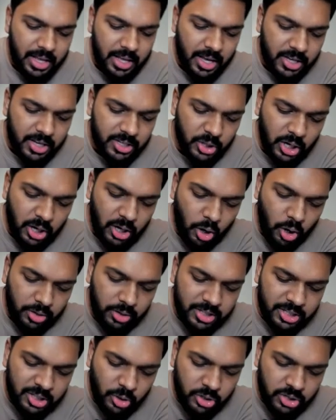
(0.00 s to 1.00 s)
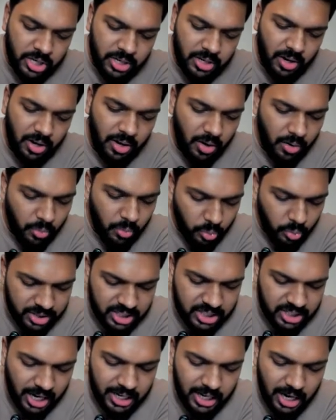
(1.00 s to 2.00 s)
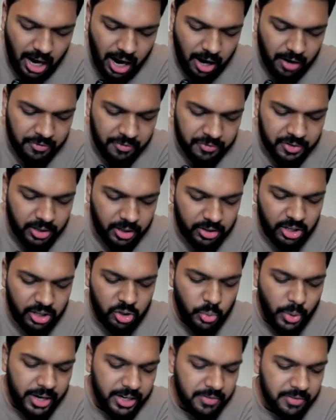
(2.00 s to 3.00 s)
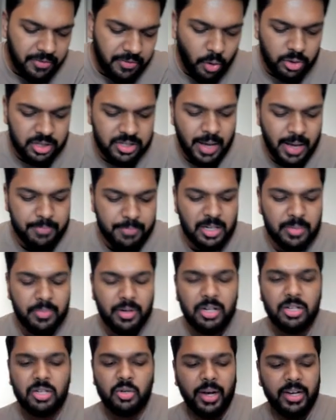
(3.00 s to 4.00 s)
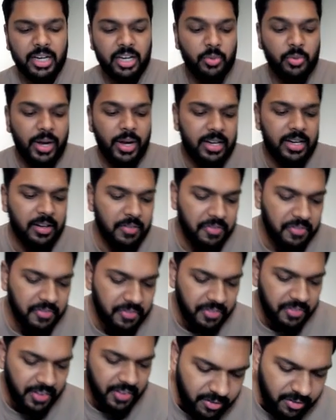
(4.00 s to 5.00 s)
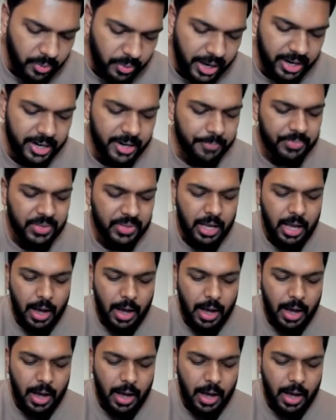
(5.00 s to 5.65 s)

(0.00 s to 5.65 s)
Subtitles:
So the constitution was done after the 24th September 2025, wherein